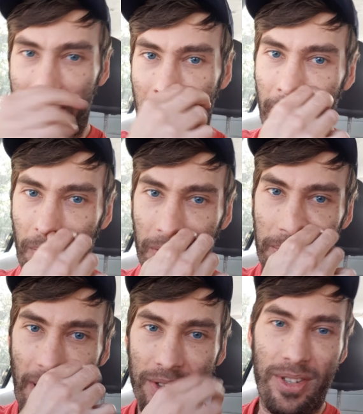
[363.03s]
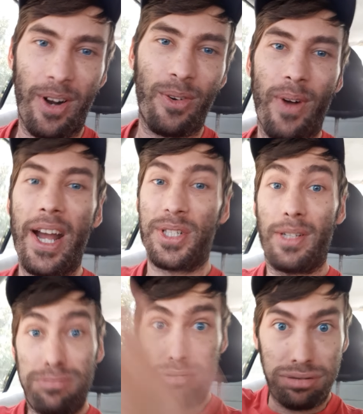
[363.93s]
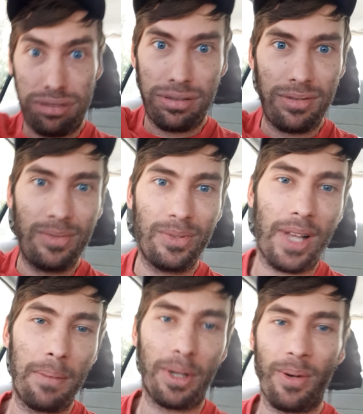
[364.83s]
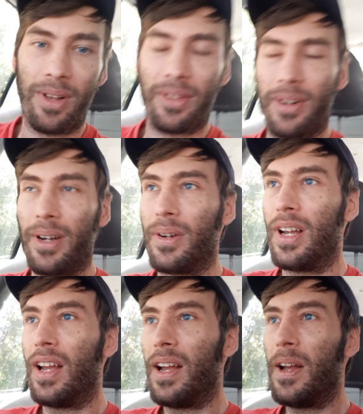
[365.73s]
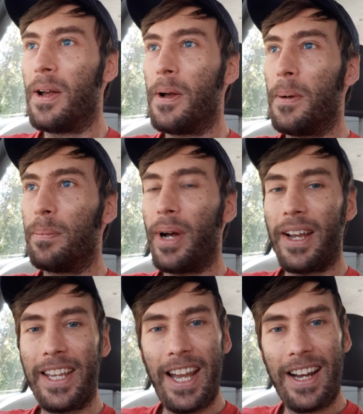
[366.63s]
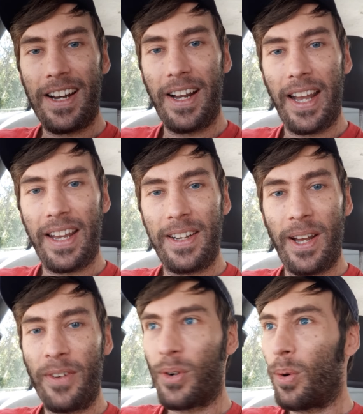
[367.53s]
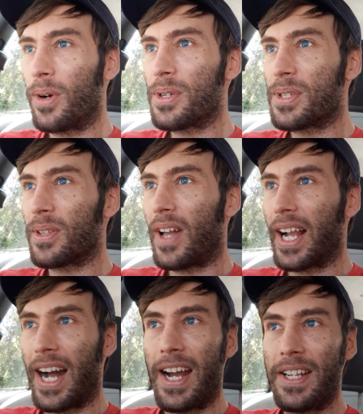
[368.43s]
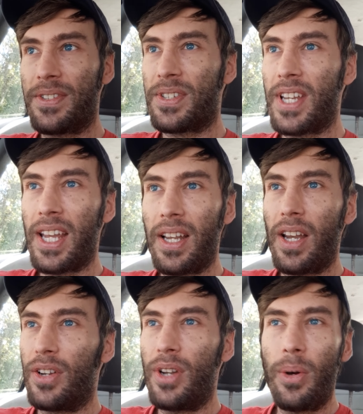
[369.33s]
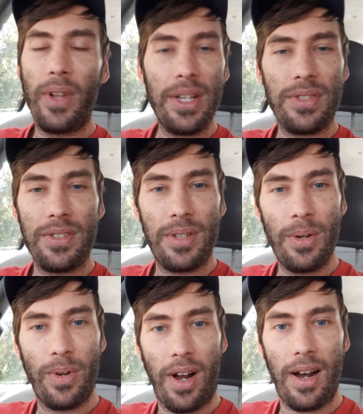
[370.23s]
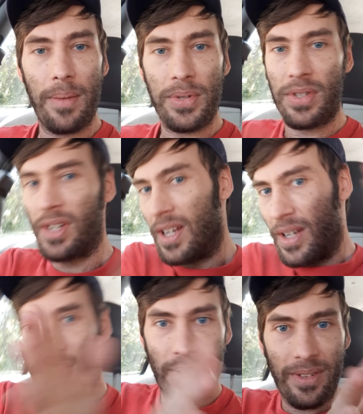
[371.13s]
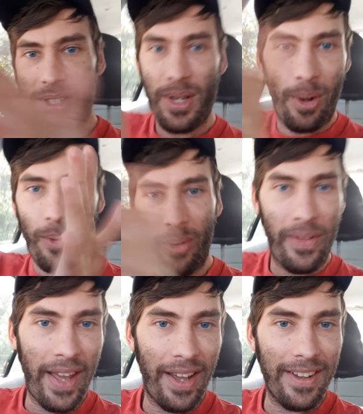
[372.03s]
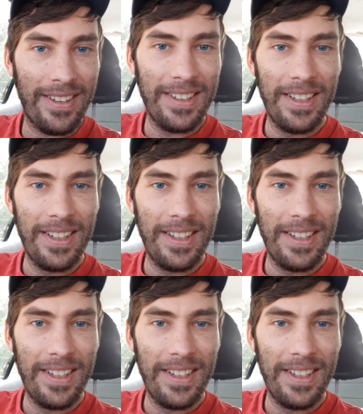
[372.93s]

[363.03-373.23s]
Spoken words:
yellow and about to turn red, she like blew on through. But yeah, and of course, like, I'd seen no less than 2 cops during this whole thing,